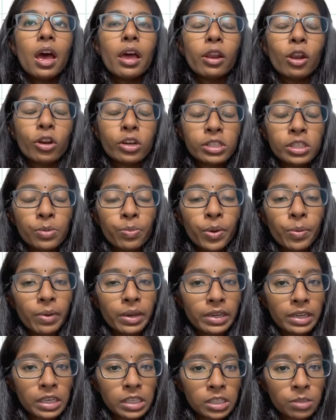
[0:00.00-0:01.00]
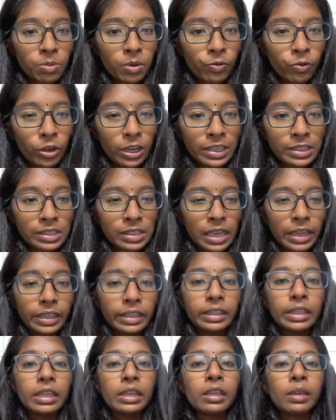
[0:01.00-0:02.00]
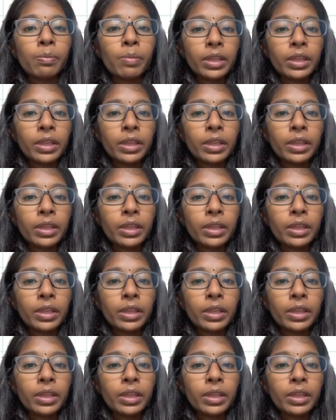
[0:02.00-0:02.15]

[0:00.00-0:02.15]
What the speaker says: lorazepam and diazepam for anxiety,